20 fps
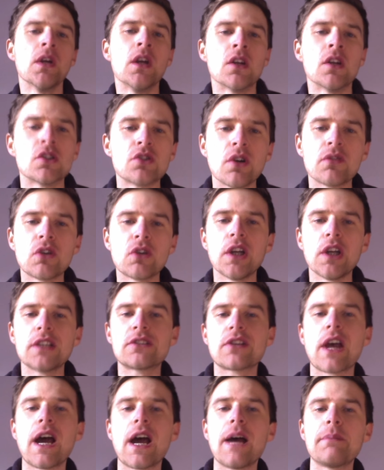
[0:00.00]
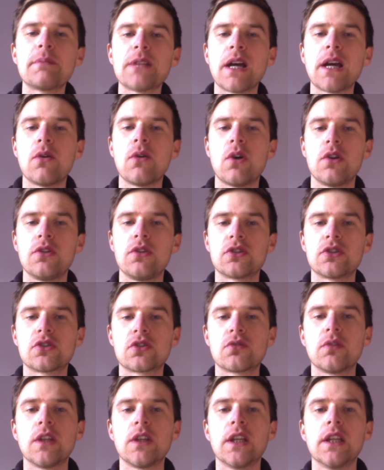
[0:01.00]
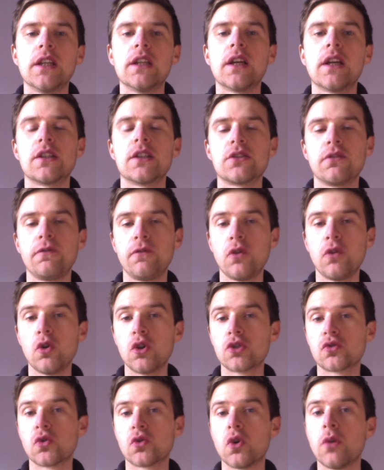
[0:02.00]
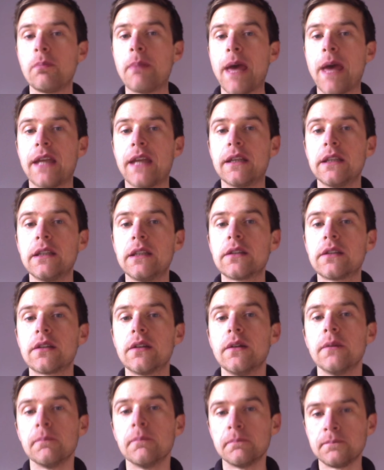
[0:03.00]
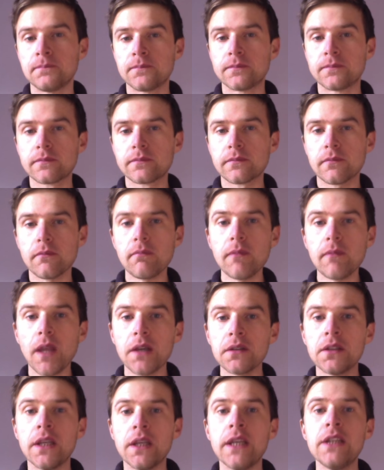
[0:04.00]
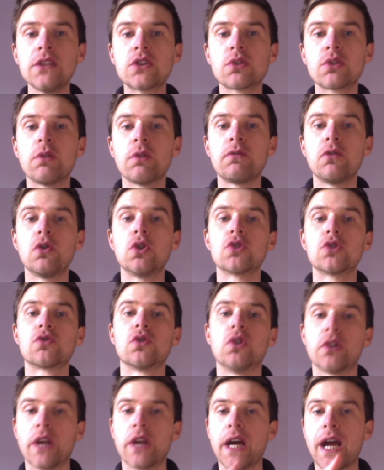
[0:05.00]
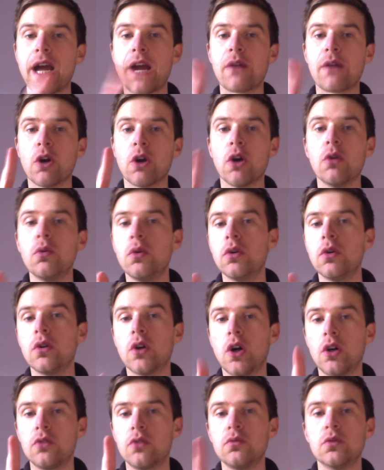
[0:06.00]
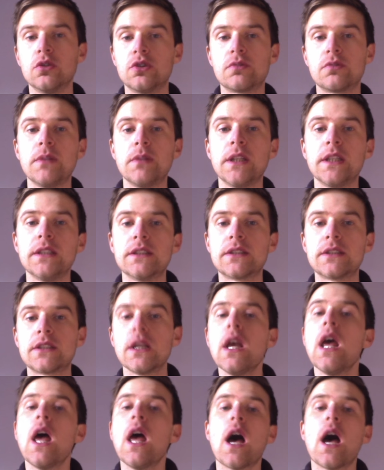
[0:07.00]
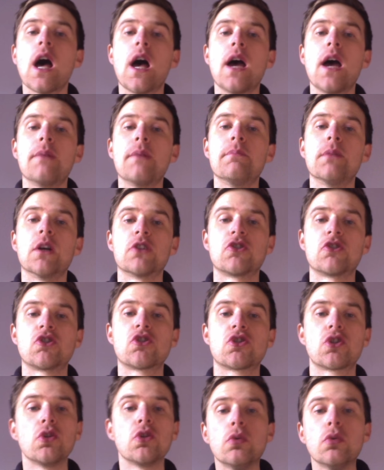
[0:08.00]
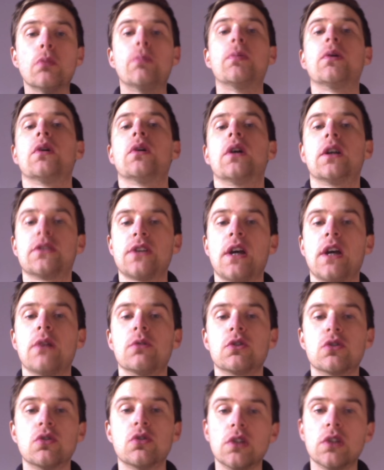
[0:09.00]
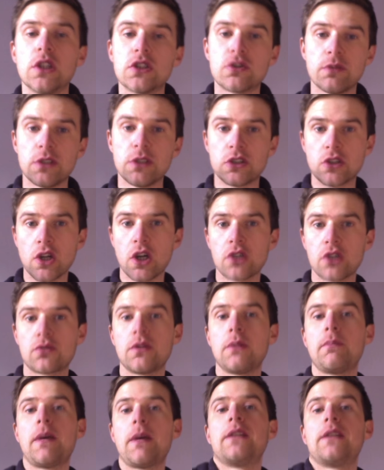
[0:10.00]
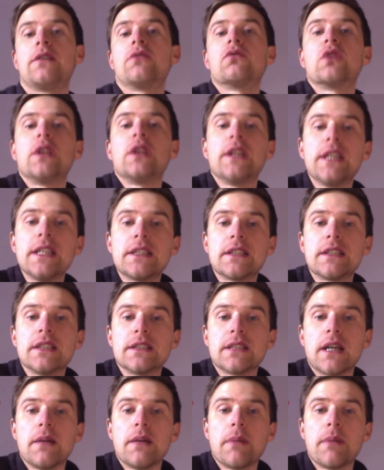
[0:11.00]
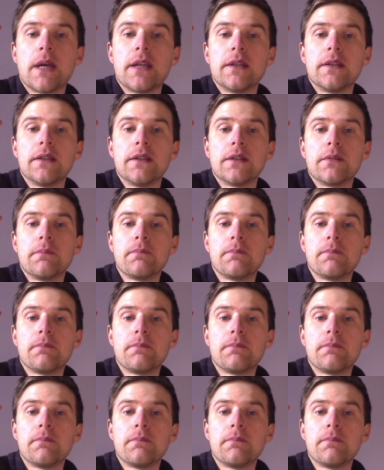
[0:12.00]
So I've got it tabbed out on the screen as a four draw bend into a four draw. That arrow onwards means um, a scoop, as I would call it. So he starts with a bend and releases that bend.